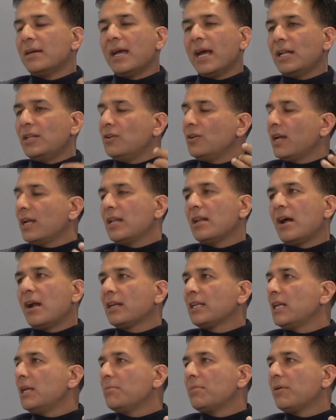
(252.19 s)
And you
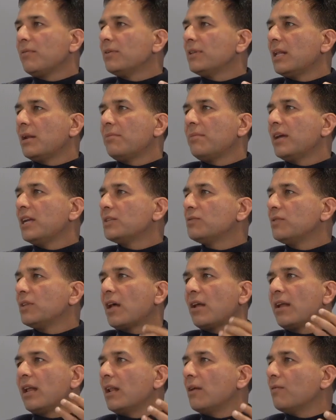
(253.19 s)
cannot keep up with that pace
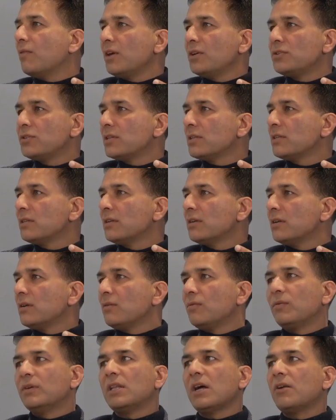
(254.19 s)
without innovation,
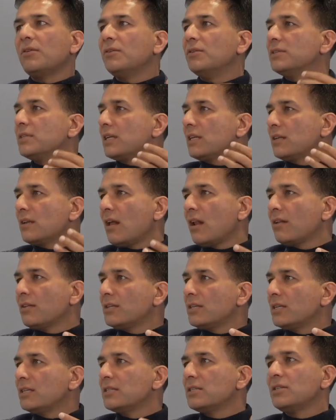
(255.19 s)
without new
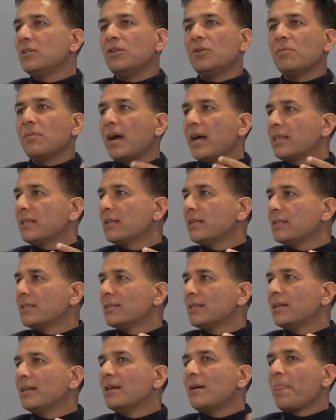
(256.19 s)
technologies, new
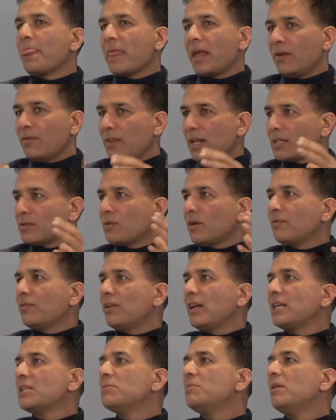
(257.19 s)
methods, and that's what
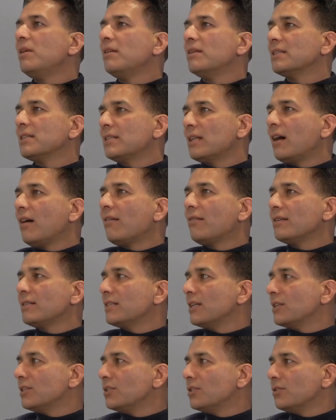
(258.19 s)
we experienced at the
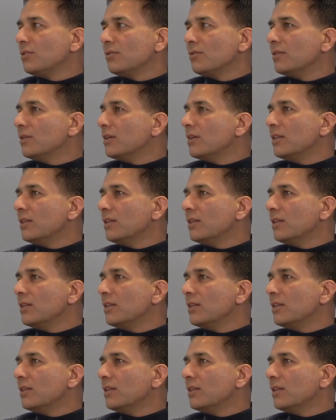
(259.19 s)
RSA too.